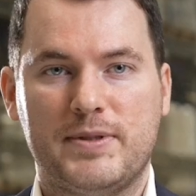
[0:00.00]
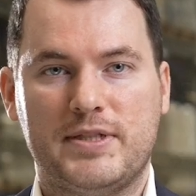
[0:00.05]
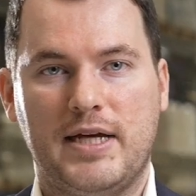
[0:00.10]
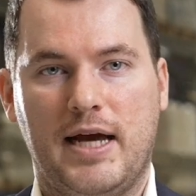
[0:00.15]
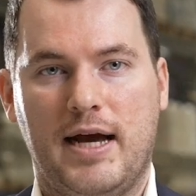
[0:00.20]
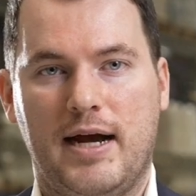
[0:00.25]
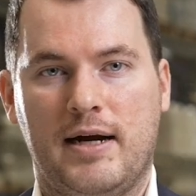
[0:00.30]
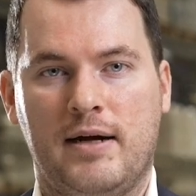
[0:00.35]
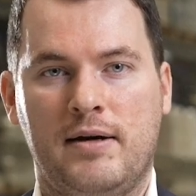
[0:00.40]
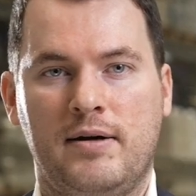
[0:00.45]

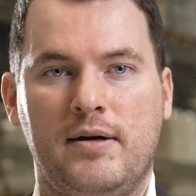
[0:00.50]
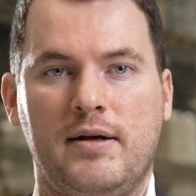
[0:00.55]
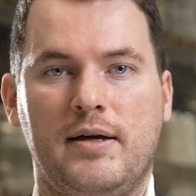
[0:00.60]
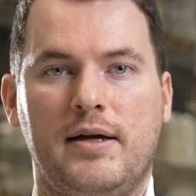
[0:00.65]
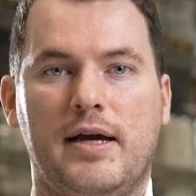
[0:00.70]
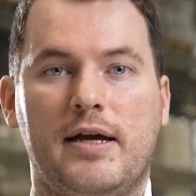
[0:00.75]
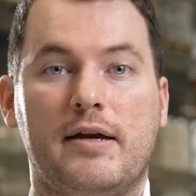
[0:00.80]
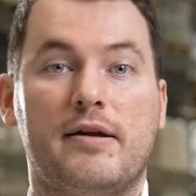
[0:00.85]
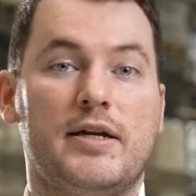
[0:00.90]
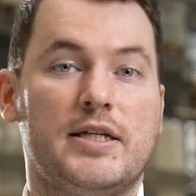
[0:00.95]
share
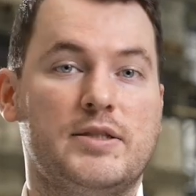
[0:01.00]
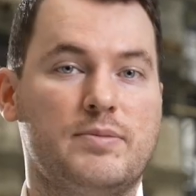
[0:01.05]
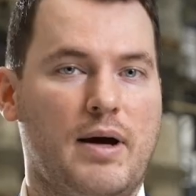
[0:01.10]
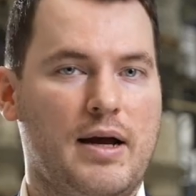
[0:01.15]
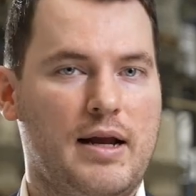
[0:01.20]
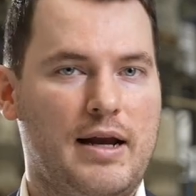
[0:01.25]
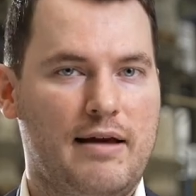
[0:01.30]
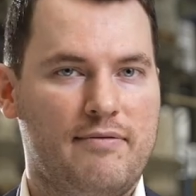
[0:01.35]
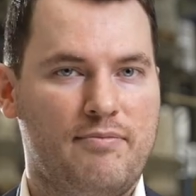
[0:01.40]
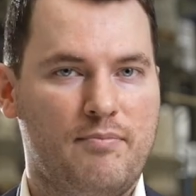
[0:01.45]
increased
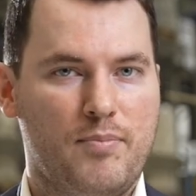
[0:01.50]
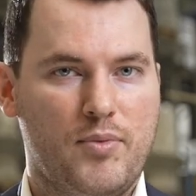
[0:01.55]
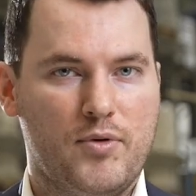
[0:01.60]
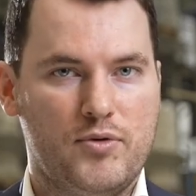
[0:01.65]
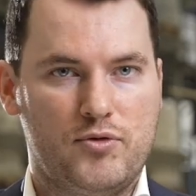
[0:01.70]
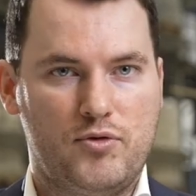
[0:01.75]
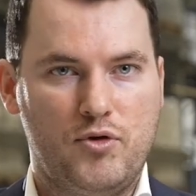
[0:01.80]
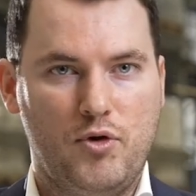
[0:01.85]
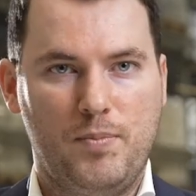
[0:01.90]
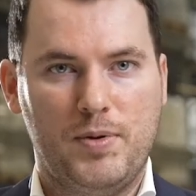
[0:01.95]
by
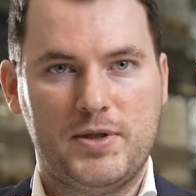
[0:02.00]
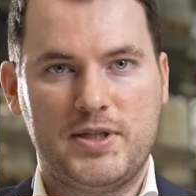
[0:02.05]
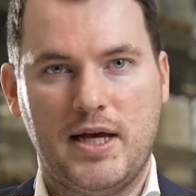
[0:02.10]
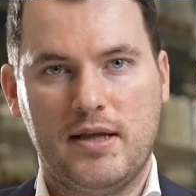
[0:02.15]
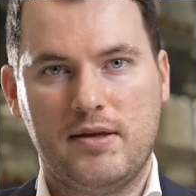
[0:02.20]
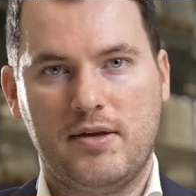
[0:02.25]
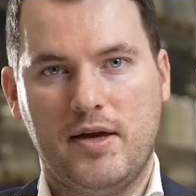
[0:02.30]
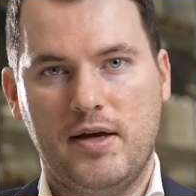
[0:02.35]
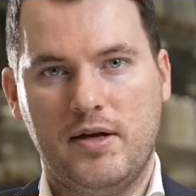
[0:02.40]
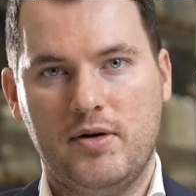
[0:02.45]

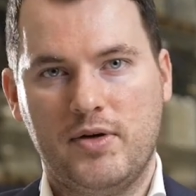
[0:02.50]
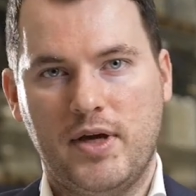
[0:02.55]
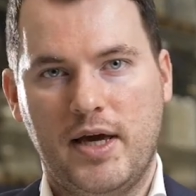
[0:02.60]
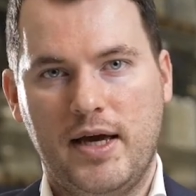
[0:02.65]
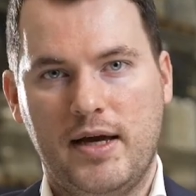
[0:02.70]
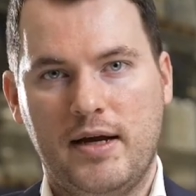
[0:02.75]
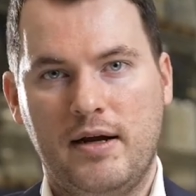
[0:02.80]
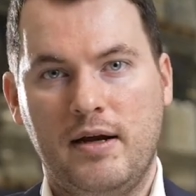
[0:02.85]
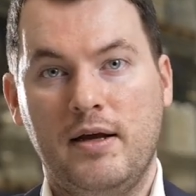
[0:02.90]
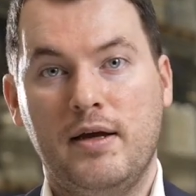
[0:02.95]
11.2%
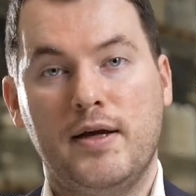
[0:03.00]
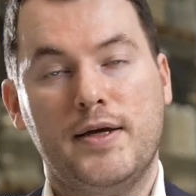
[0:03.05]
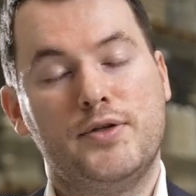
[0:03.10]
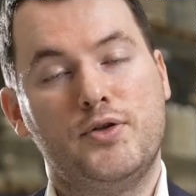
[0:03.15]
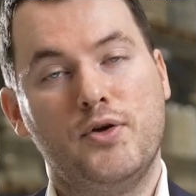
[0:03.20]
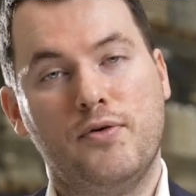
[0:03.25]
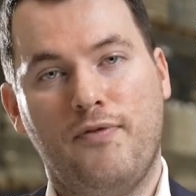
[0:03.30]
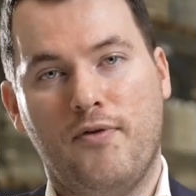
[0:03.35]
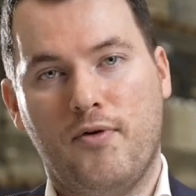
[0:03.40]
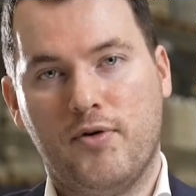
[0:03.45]
year-on-year
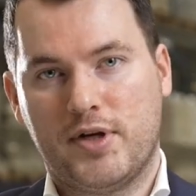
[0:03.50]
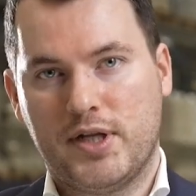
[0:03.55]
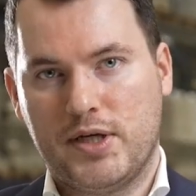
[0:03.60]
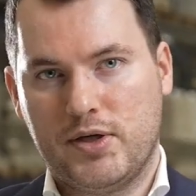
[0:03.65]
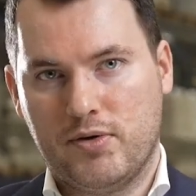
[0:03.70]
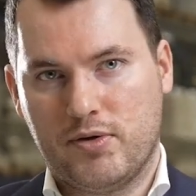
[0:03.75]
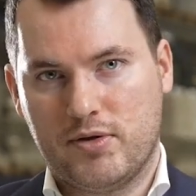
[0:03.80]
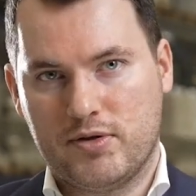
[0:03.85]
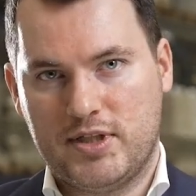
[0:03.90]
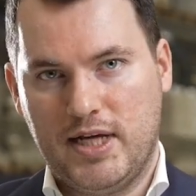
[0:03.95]
to 40
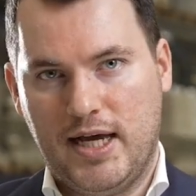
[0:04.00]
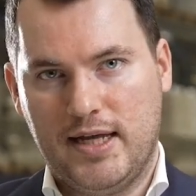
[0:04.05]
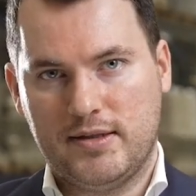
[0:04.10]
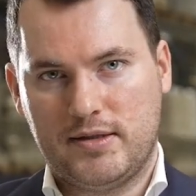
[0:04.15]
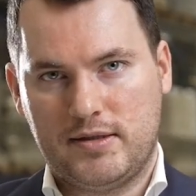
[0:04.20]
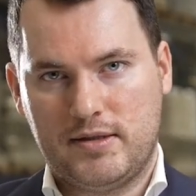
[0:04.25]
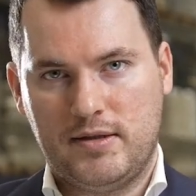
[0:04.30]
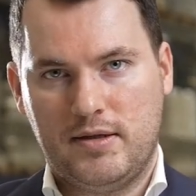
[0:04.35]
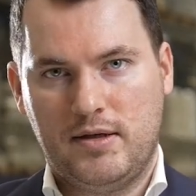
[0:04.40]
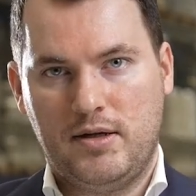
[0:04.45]
euro
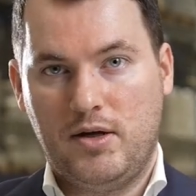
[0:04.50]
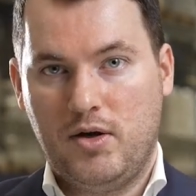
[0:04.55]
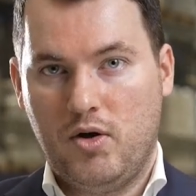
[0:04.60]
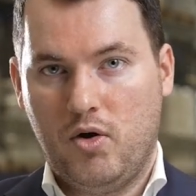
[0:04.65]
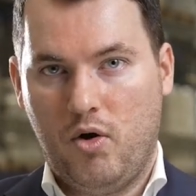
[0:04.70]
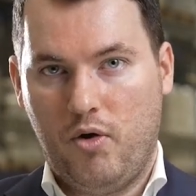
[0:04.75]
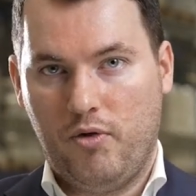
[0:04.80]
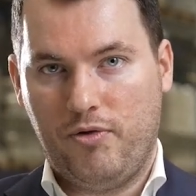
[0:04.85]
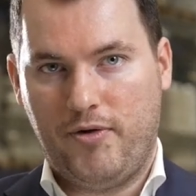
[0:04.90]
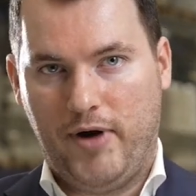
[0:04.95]
cents,
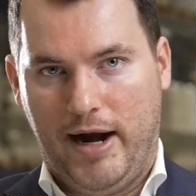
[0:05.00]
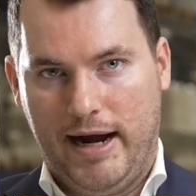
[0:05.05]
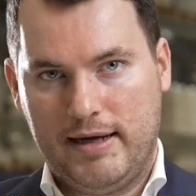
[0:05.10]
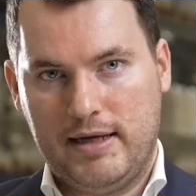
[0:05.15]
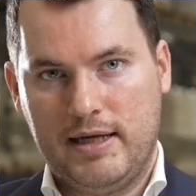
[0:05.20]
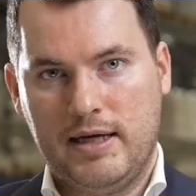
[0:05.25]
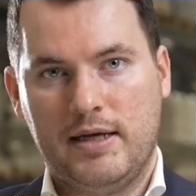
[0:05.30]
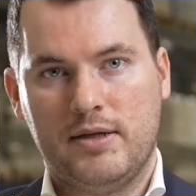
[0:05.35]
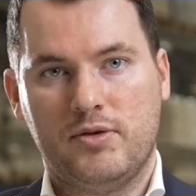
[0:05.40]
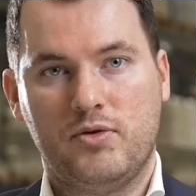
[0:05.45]
on track
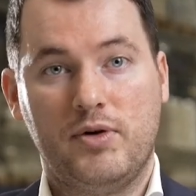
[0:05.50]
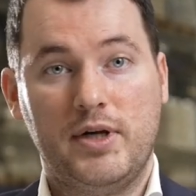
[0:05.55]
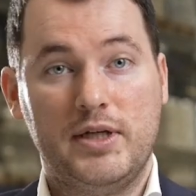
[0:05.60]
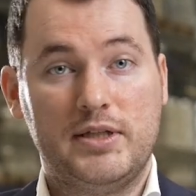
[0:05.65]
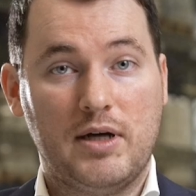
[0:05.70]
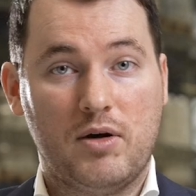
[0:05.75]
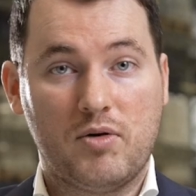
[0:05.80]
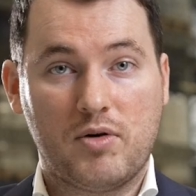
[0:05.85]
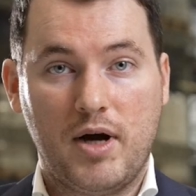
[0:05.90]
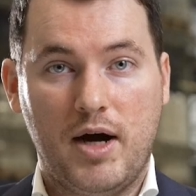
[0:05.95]
to reach
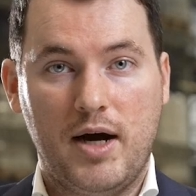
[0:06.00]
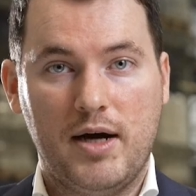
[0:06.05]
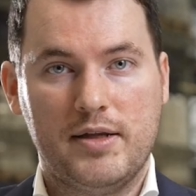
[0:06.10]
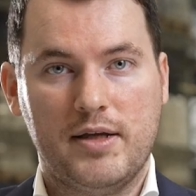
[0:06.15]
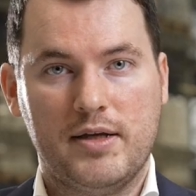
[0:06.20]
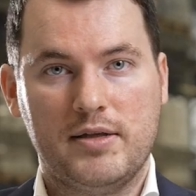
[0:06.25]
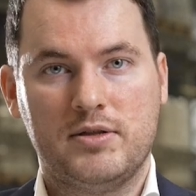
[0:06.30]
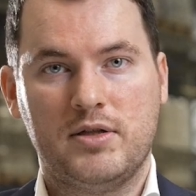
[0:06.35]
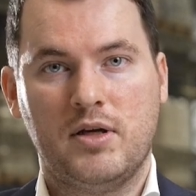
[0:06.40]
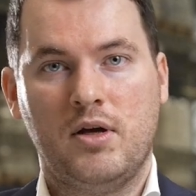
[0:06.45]
our
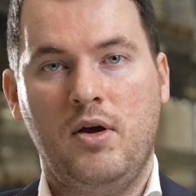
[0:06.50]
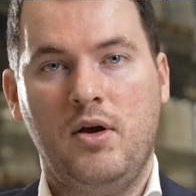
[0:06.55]
guidance